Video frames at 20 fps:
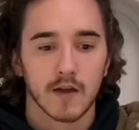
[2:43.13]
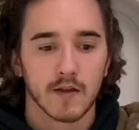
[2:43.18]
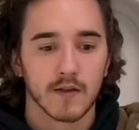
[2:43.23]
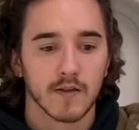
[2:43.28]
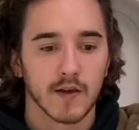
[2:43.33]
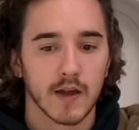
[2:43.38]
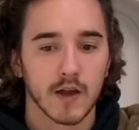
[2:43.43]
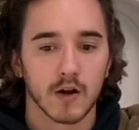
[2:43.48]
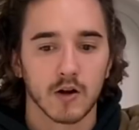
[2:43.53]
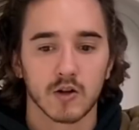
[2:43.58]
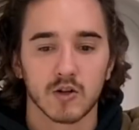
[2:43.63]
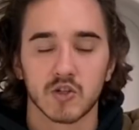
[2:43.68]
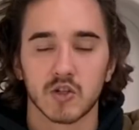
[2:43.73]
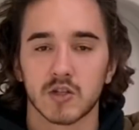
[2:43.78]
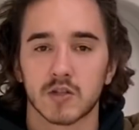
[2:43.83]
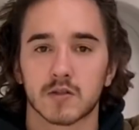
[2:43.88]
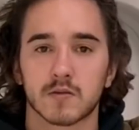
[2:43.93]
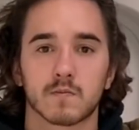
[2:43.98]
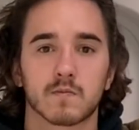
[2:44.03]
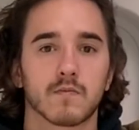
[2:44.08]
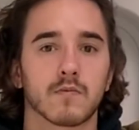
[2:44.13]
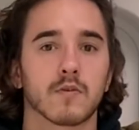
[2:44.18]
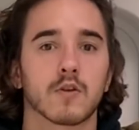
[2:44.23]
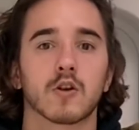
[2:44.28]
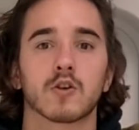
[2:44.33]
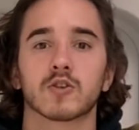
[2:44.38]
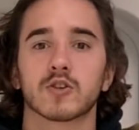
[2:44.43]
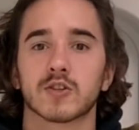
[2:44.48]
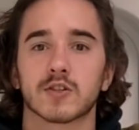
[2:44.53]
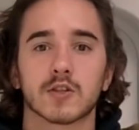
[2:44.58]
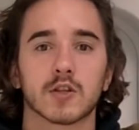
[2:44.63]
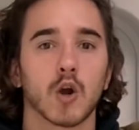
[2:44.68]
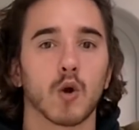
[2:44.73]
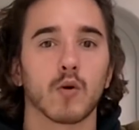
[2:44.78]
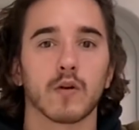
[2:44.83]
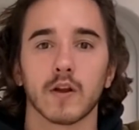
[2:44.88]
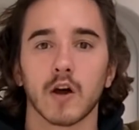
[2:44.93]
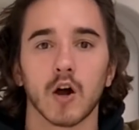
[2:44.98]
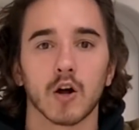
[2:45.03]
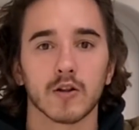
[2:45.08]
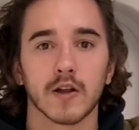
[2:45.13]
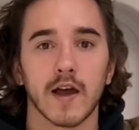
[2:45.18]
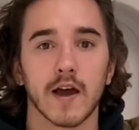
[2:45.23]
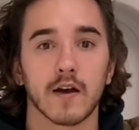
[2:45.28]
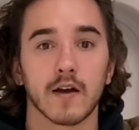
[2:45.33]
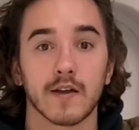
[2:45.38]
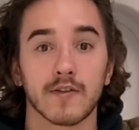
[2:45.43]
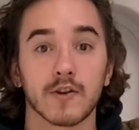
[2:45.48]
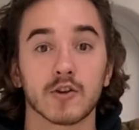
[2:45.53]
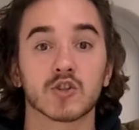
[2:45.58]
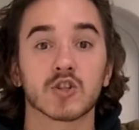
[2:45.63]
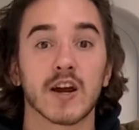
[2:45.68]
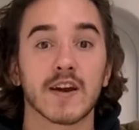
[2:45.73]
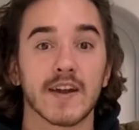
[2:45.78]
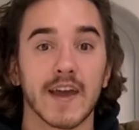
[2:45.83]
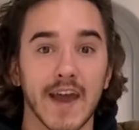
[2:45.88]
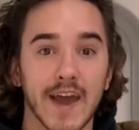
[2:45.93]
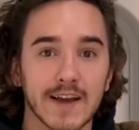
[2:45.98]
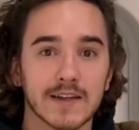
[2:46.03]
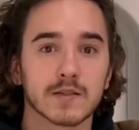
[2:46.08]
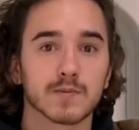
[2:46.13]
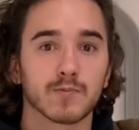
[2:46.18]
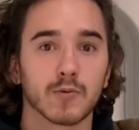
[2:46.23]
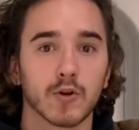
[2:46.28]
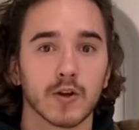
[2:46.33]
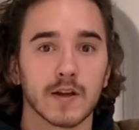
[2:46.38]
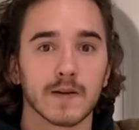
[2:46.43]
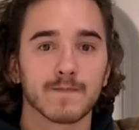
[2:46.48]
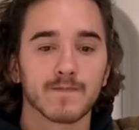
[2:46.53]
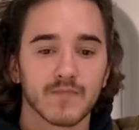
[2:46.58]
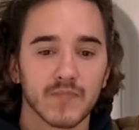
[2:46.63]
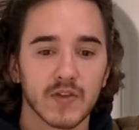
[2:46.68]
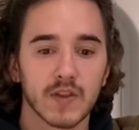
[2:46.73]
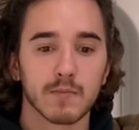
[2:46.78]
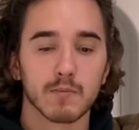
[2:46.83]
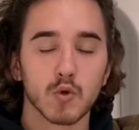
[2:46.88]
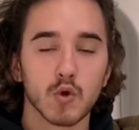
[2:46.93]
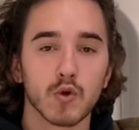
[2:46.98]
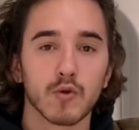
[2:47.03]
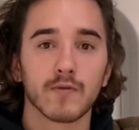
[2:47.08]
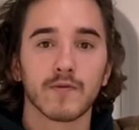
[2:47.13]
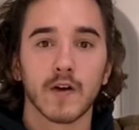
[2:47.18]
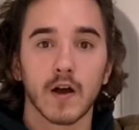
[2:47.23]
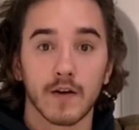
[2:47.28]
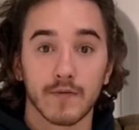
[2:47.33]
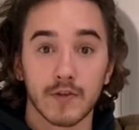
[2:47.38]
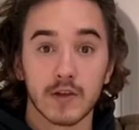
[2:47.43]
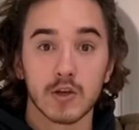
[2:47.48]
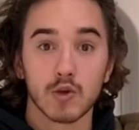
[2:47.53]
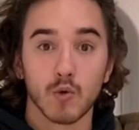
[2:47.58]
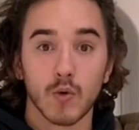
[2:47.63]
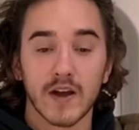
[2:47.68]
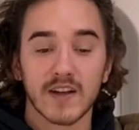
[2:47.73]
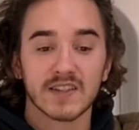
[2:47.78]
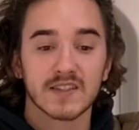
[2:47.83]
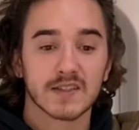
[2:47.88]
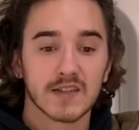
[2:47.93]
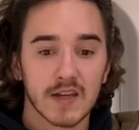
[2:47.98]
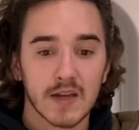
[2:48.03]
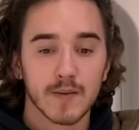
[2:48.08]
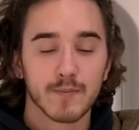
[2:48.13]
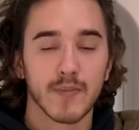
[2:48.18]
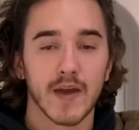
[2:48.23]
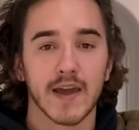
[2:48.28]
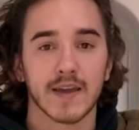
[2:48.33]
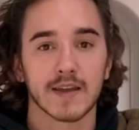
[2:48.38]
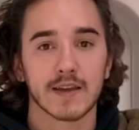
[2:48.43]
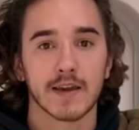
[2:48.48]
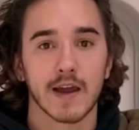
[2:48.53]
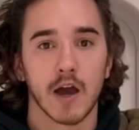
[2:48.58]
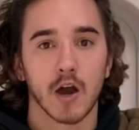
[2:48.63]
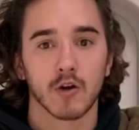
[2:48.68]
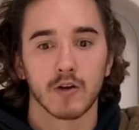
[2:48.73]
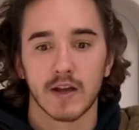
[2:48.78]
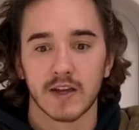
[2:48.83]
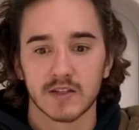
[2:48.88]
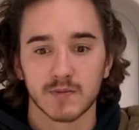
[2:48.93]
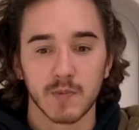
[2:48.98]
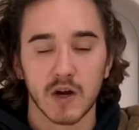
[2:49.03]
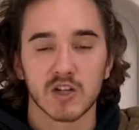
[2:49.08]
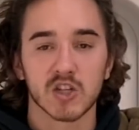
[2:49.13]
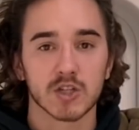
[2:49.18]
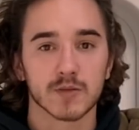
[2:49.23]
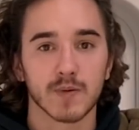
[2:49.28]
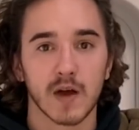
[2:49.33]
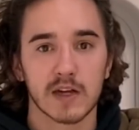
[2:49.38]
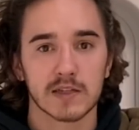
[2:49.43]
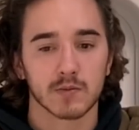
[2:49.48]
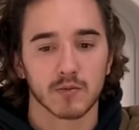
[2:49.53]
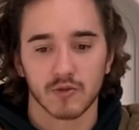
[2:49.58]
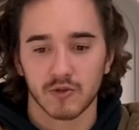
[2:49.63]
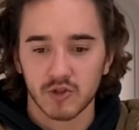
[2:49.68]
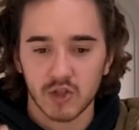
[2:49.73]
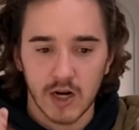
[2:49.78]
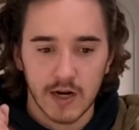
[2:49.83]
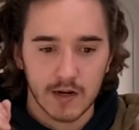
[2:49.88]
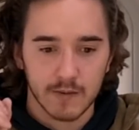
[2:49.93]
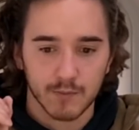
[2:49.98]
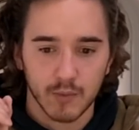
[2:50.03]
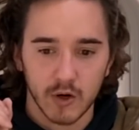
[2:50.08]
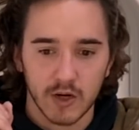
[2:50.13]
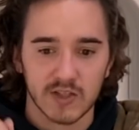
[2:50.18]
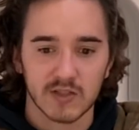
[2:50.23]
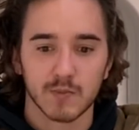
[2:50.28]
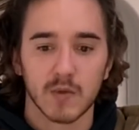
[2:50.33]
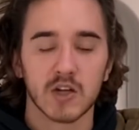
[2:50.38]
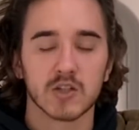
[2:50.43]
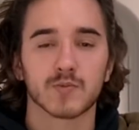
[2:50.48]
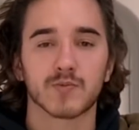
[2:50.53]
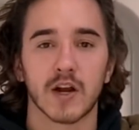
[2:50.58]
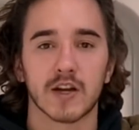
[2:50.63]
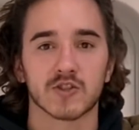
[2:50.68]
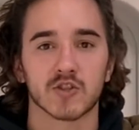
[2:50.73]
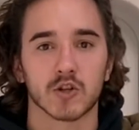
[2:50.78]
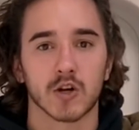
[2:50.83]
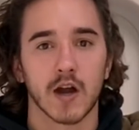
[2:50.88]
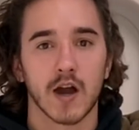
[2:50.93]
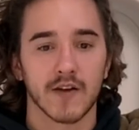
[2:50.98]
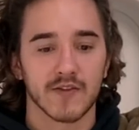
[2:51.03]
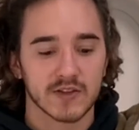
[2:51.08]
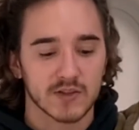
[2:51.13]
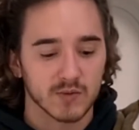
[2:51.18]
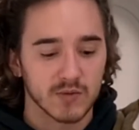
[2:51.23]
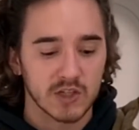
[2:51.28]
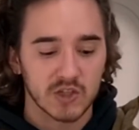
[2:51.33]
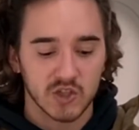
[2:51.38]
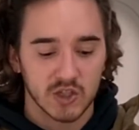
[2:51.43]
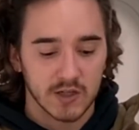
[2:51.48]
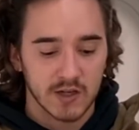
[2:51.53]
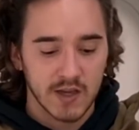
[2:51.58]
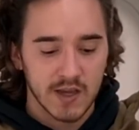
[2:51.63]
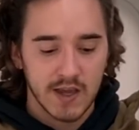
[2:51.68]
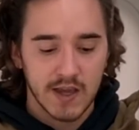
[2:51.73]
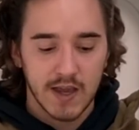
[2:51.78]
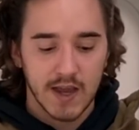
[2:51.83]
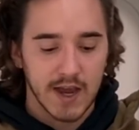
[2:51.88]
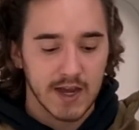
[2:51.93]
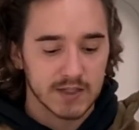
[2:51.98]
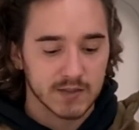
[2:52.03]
they're just going all out. And they're trying to exploit the move of the U.S. backing out as much as possible. They're trying to put as much pressure on this region as